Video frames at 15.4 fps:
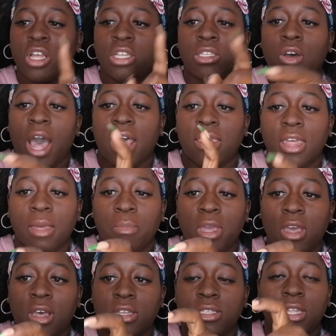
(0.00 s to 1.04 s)
So I think
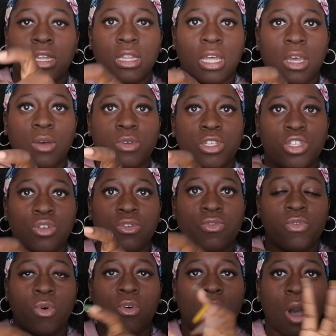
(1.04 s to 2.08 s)
because the lid was too
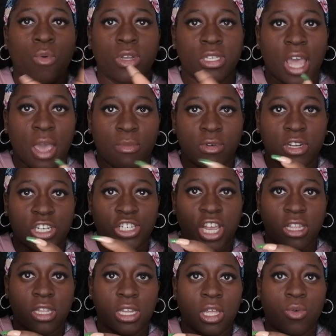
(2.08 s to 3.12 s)
full, I wasn't able to
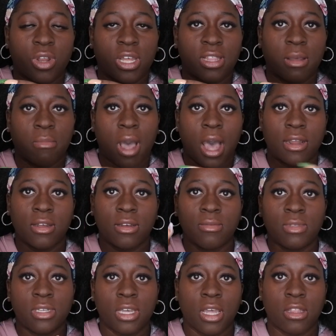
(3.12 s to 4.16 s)
shake the liquid at the
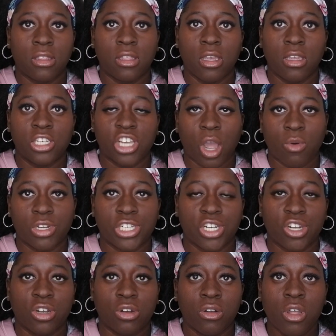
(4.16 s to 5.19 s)
bottom to get the shower
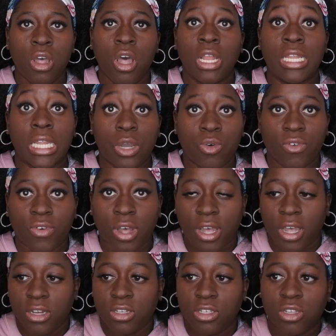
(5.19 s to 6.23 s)
gel
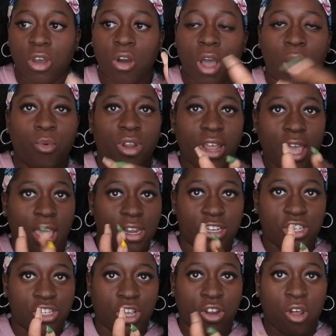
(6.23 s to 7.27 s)
liquefied. So I went ahead
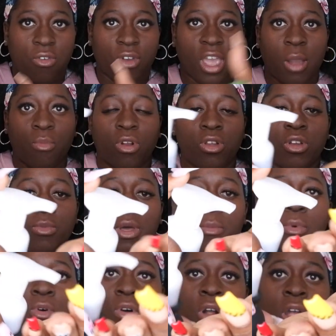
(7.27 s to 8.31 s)
and shook it off camera a little bit
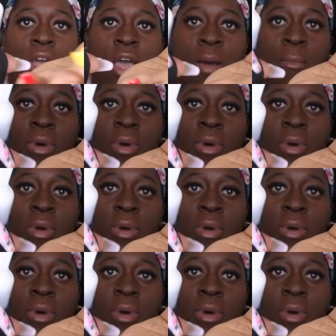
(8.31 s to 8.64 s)
more.